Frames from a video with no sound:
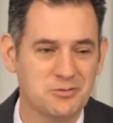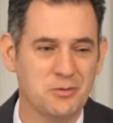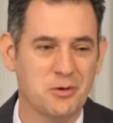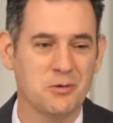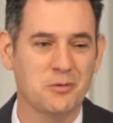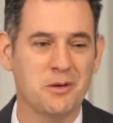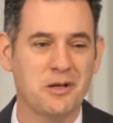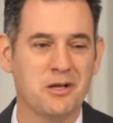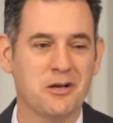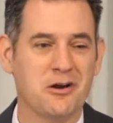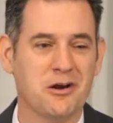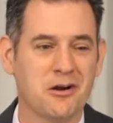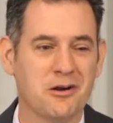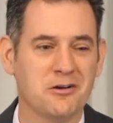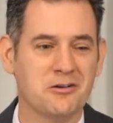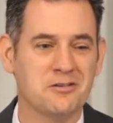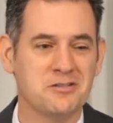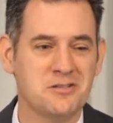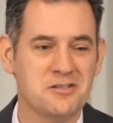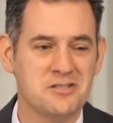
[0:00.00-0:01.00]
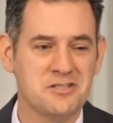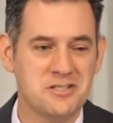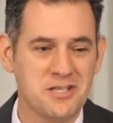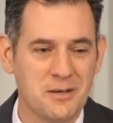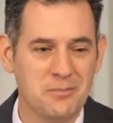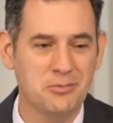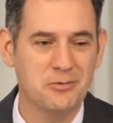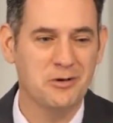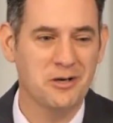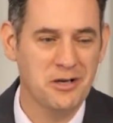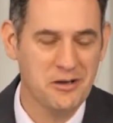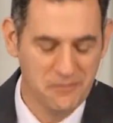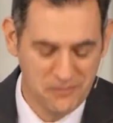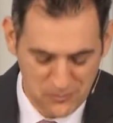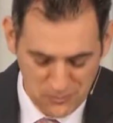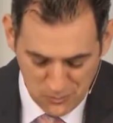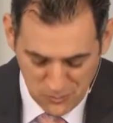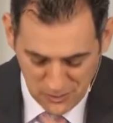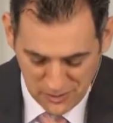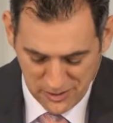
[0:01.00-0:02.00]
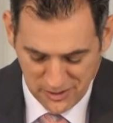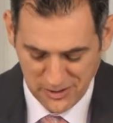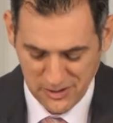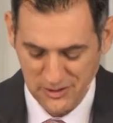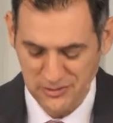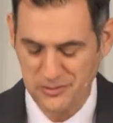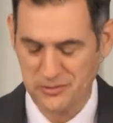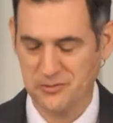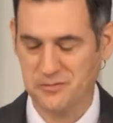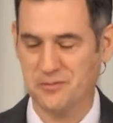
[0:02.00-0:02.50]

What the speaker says: where we are separated from one another